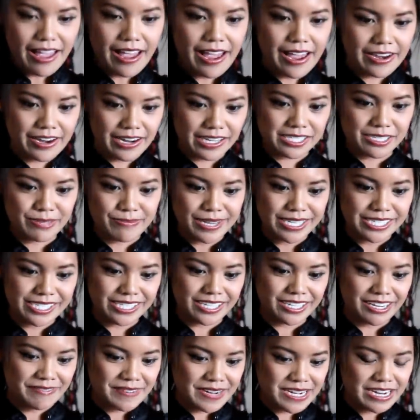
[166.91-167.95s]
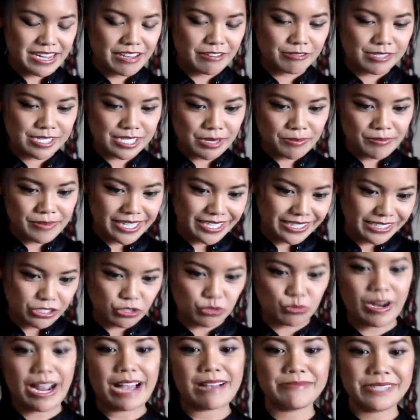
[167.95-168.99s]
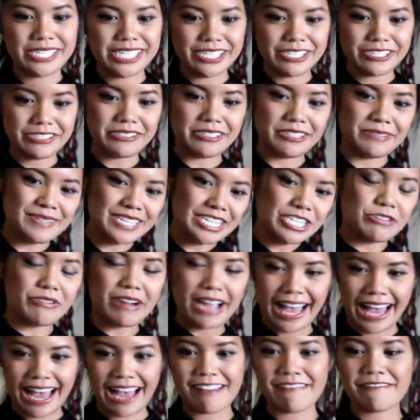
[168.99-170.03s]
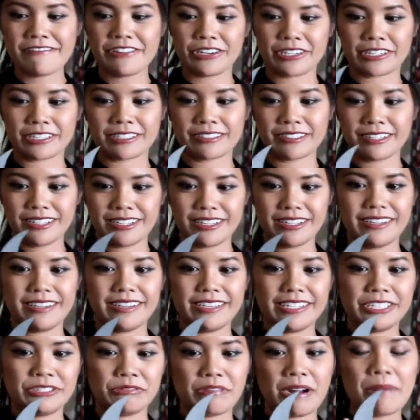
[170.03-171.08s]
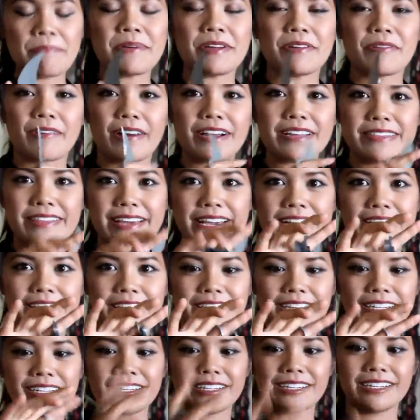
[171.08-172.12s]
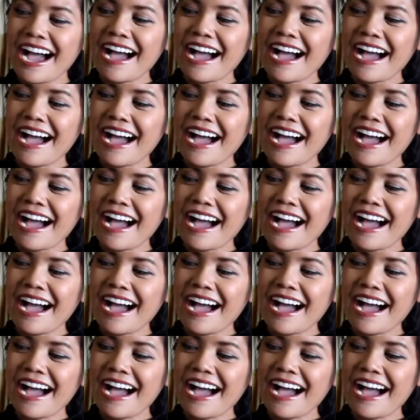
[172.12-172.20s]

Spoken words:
And not to mention, I mean, if someone grabs you, I mean, you have your weapon right there.